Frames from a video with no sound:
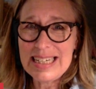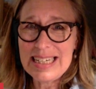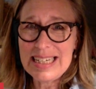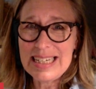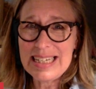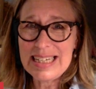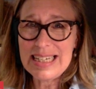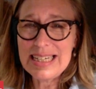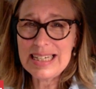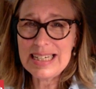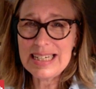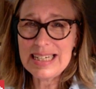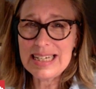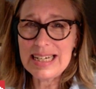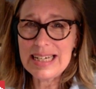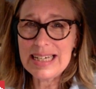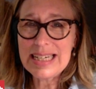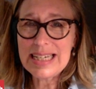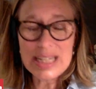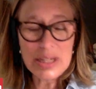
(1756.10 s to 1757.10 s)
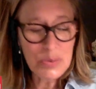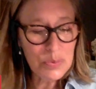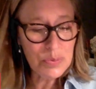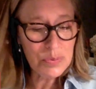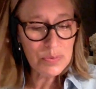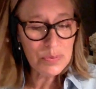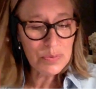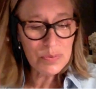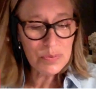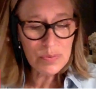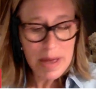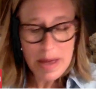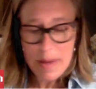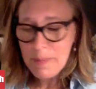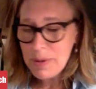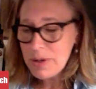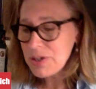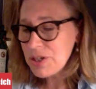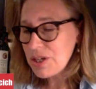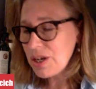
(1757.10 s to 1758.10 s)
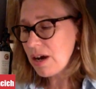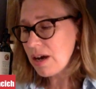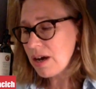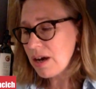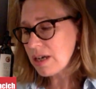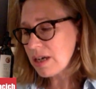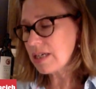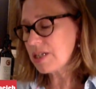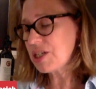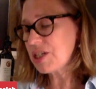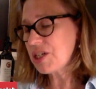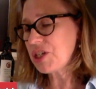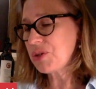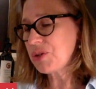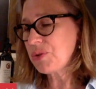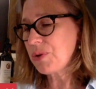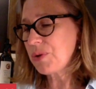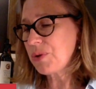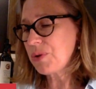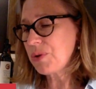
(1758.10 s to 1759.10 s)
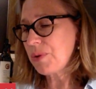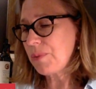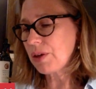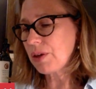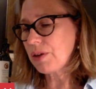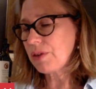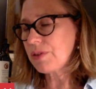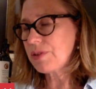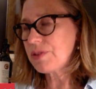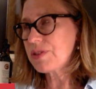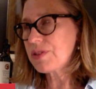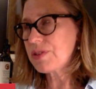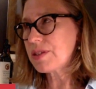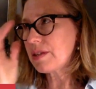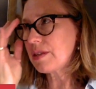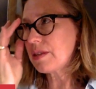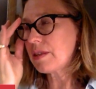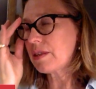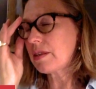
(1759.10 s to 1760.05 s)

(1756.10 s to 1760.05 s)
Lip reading: And I can remember talking to this